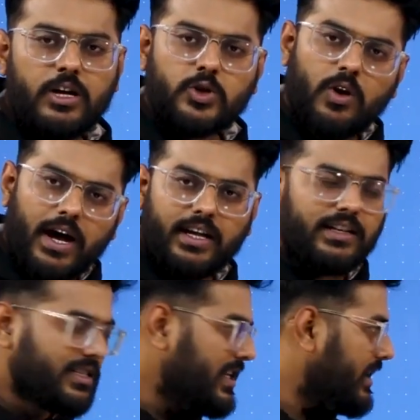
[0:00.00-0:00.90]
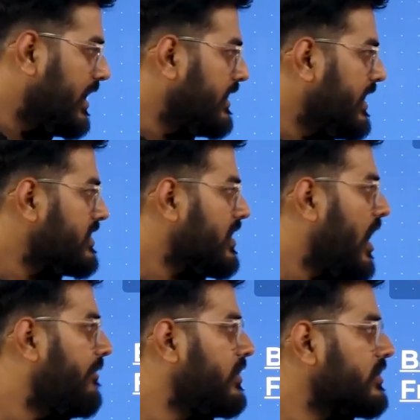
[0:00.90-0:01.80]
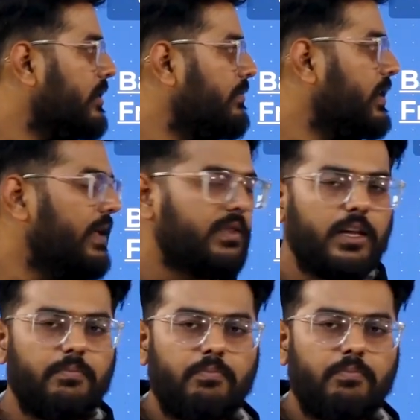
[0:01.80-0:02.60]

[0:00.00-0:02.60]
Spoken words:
So I can say that yes, after some time,